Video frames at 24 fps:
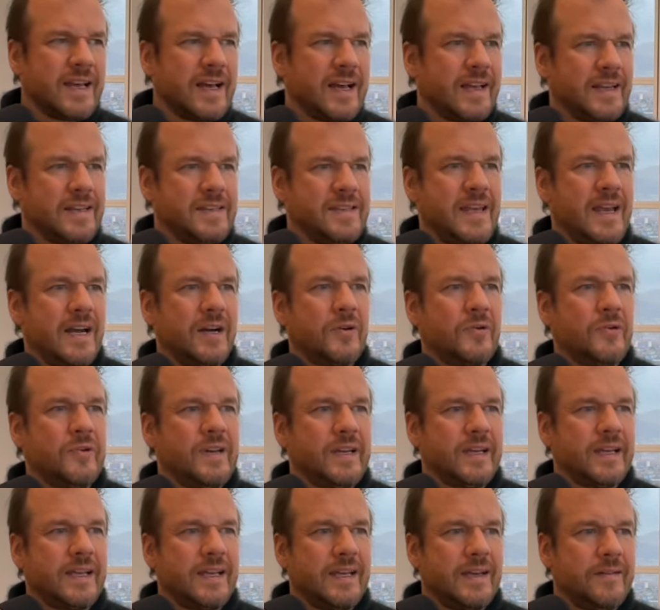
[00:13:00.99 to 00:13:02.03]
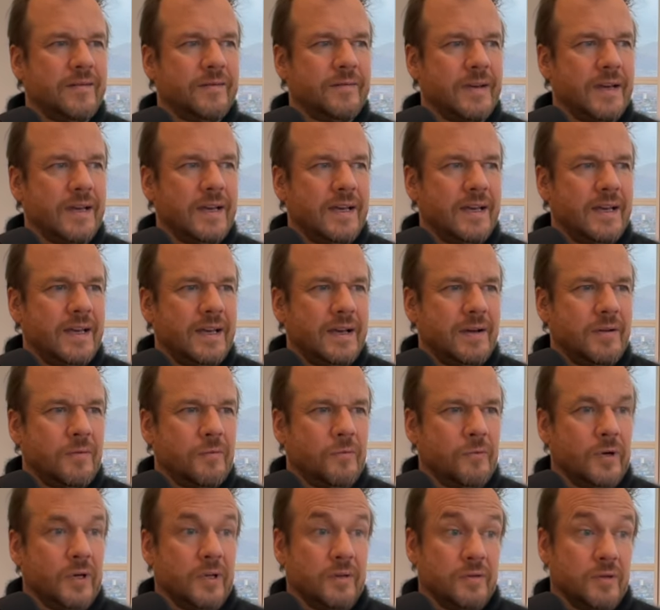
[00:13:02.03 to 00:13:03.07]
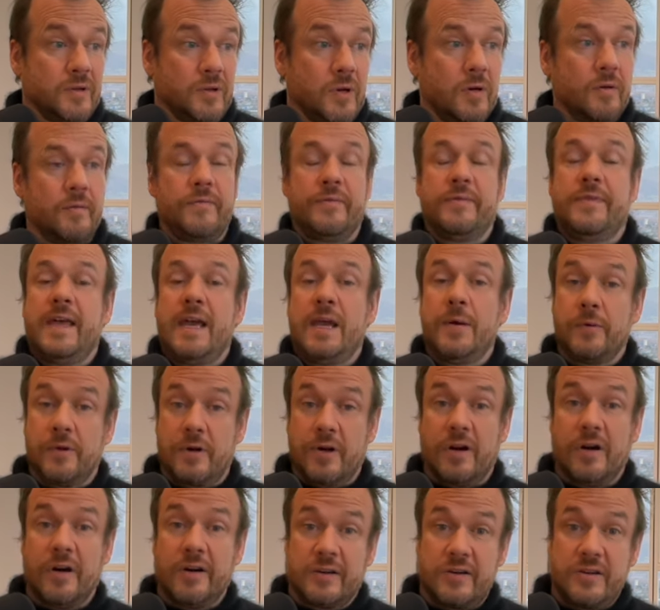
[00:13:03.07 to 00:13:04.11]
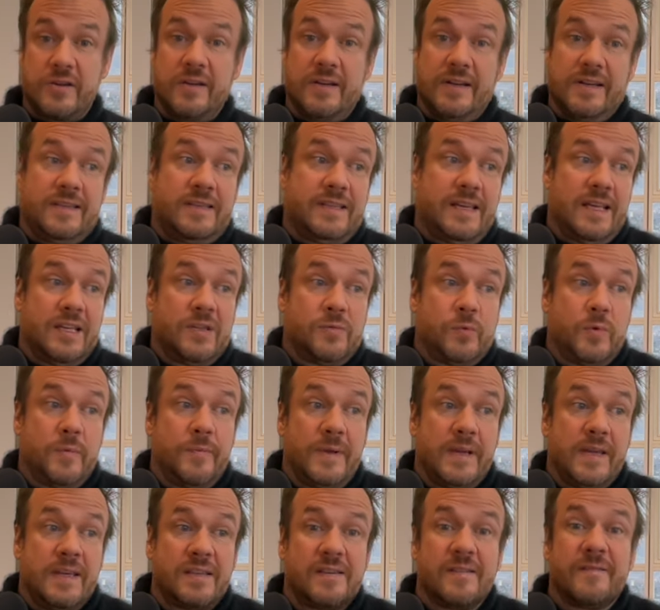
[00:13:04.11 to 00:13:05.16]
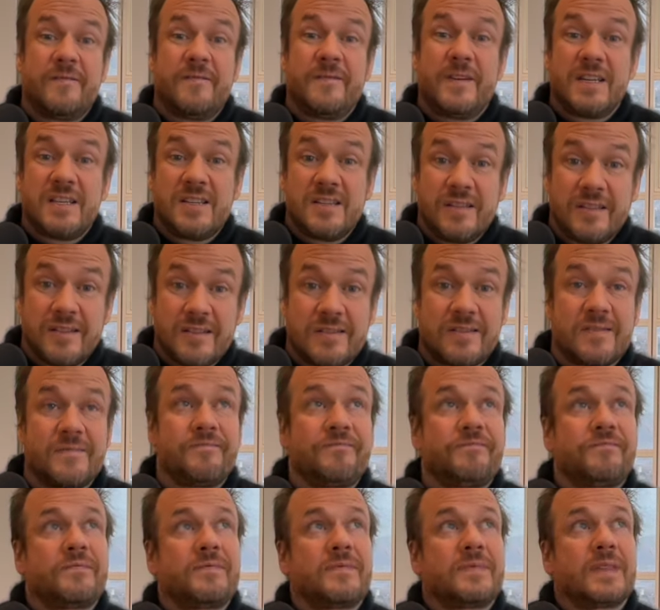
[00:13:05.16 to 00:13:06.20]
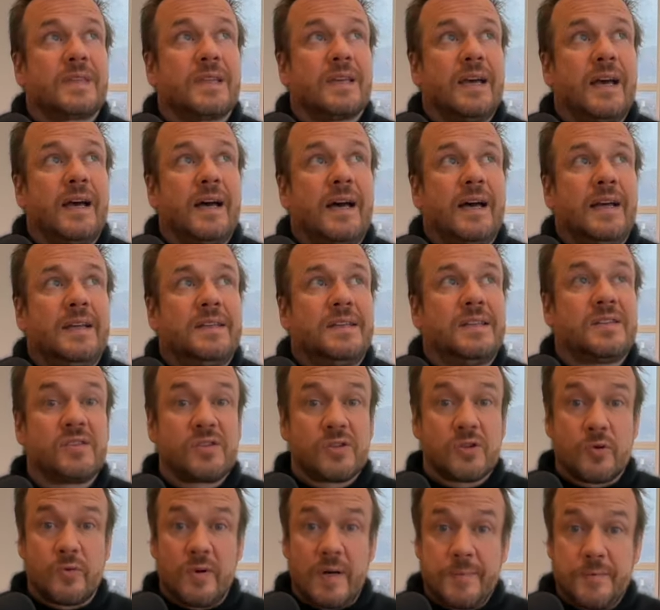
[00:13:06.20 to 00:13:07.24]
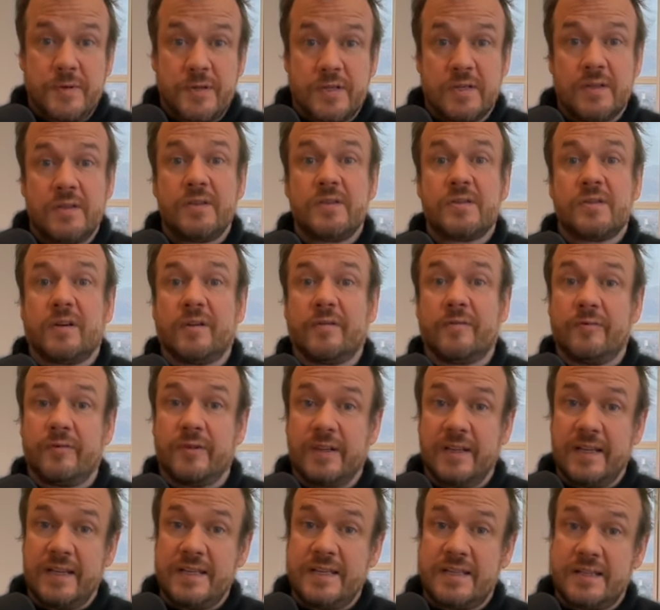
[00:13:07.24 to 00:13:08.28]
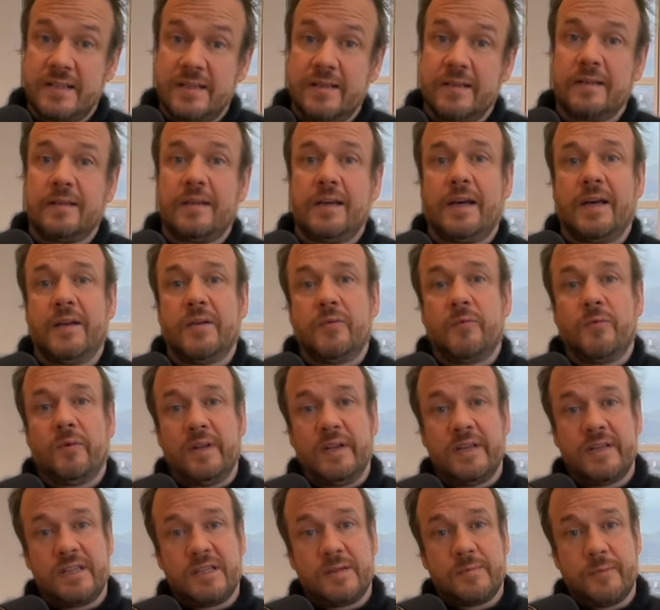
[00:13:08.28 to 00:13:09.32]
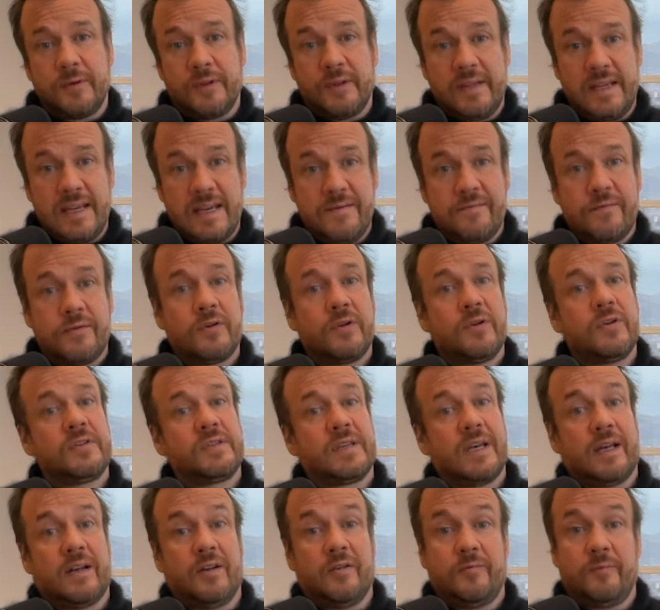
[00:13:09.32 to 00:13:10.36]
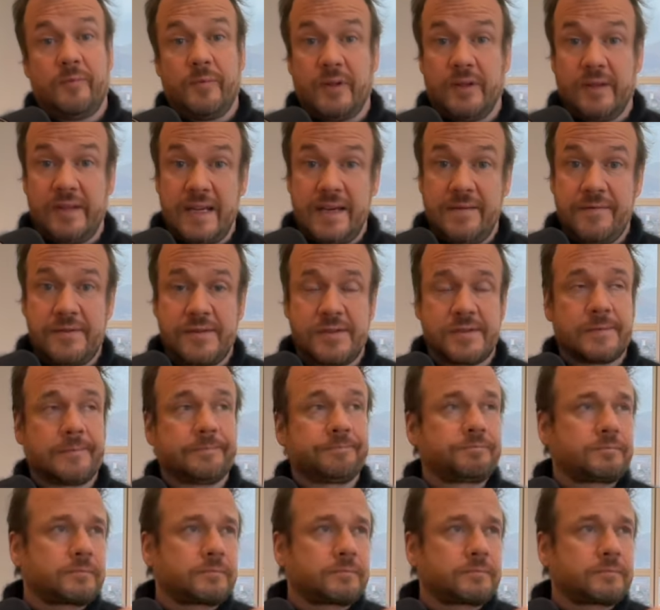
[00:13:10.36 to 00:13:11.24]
at, is they're going to give what they would argue, in a sense, would be sufficient descriptions of religion and religious believers and of beliefs